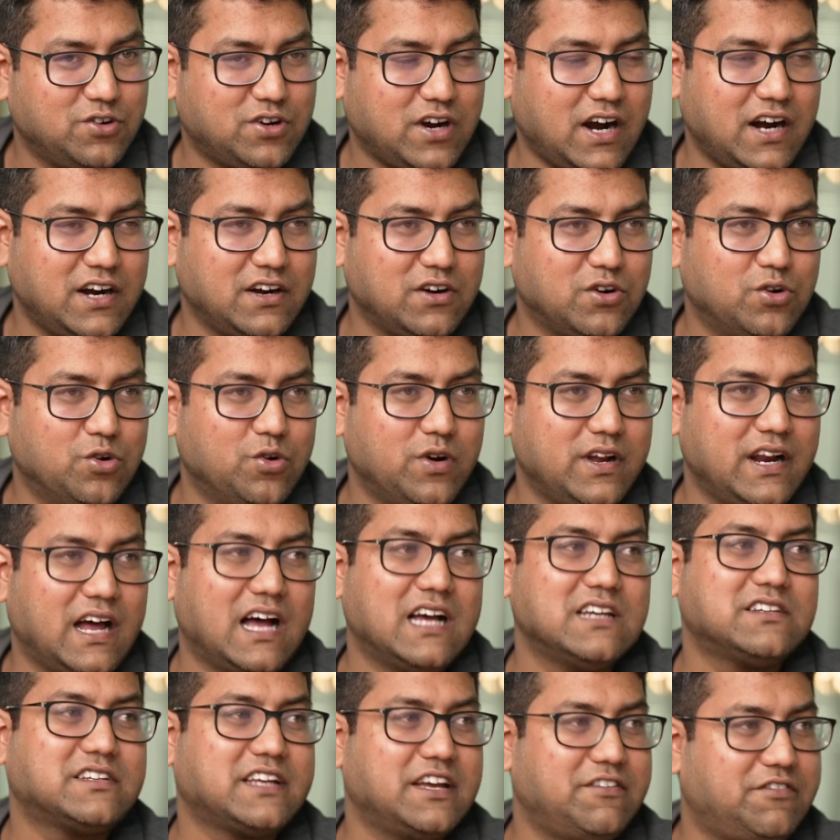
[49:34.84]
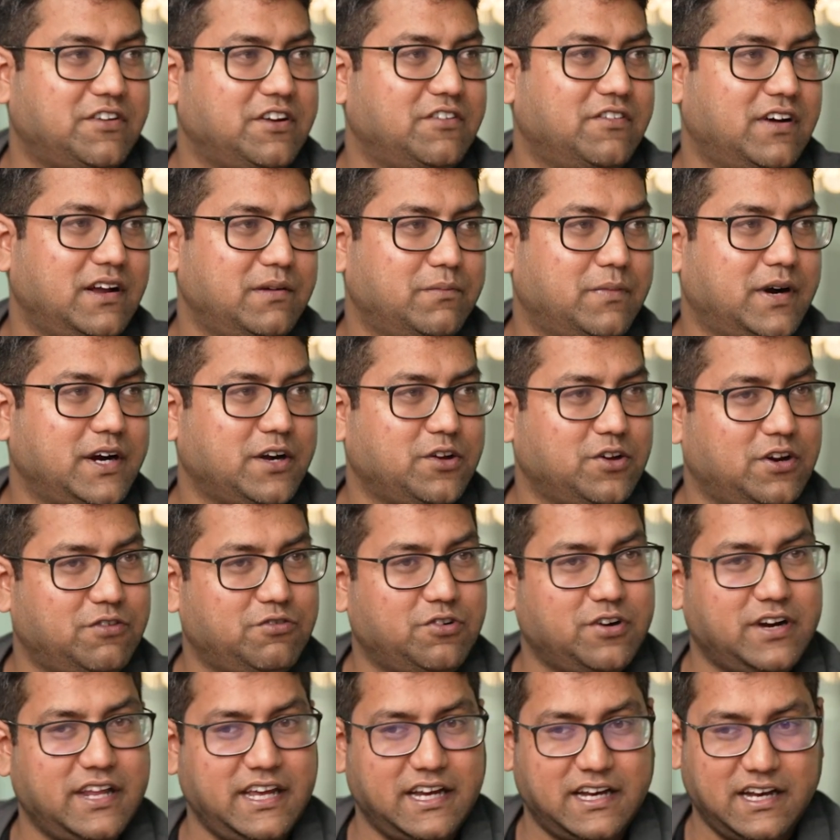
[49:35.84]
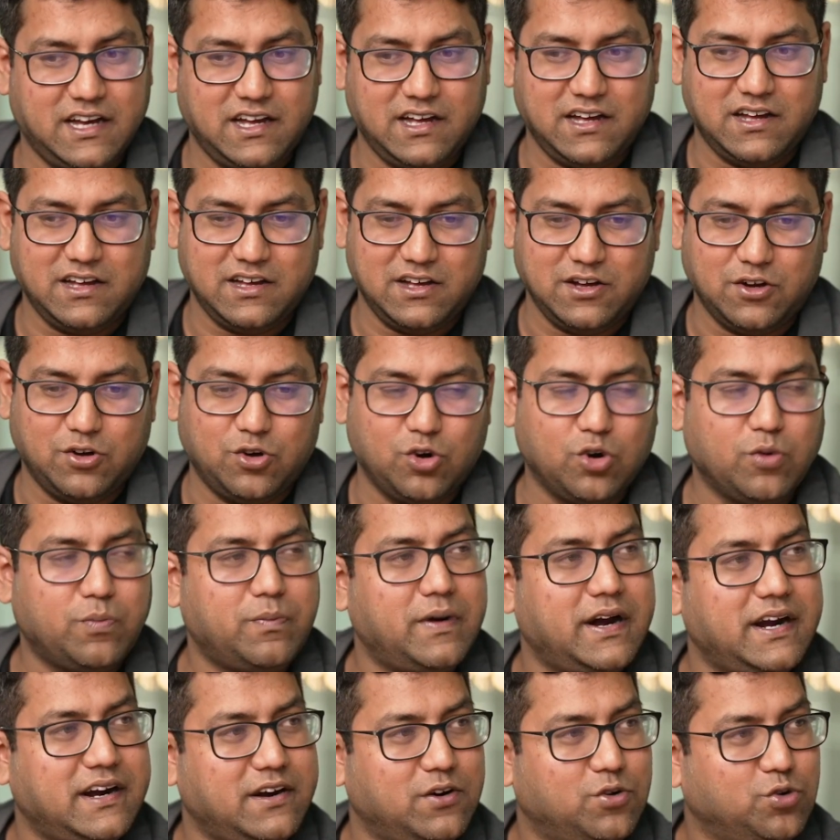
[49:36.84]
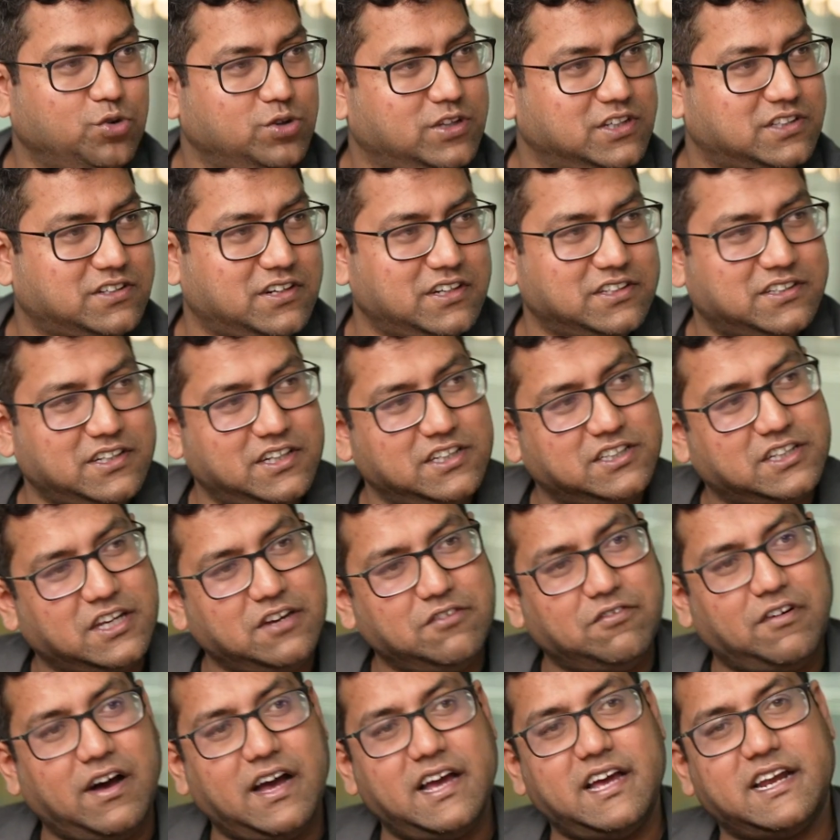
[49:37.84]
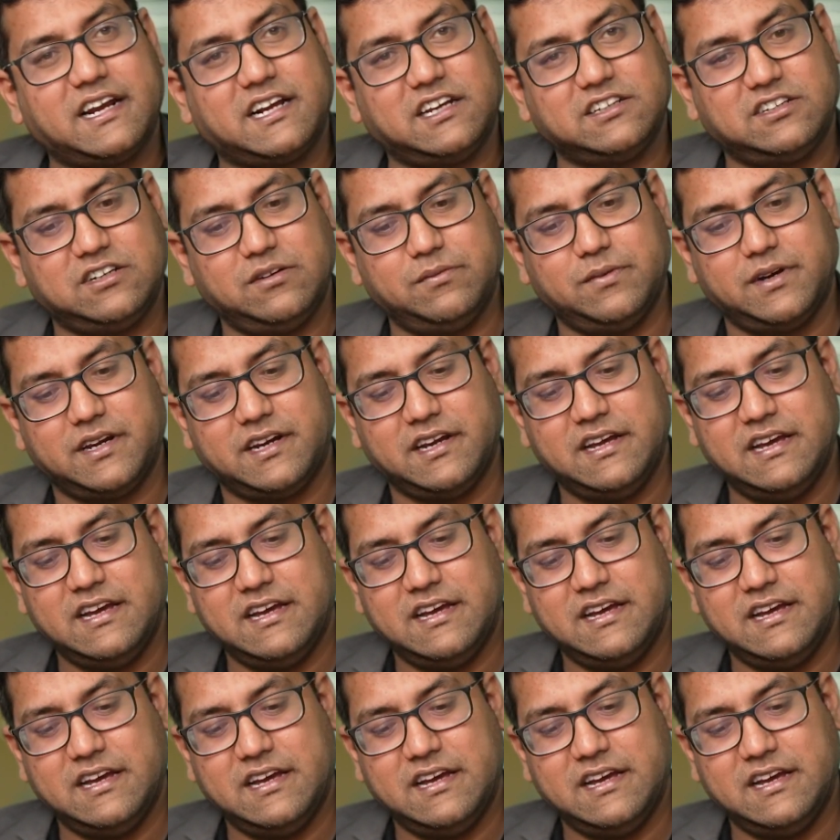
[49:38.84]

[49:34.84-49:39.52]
can't go and ask everyone, but you have to take a group and do this research. Why are customer